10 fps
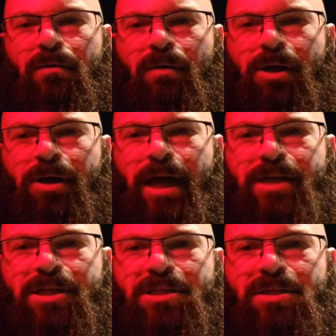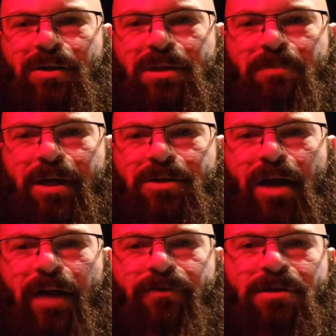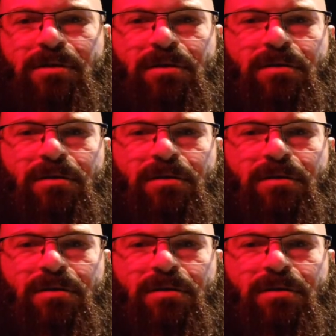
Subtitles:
Where you at just north of me, Travis?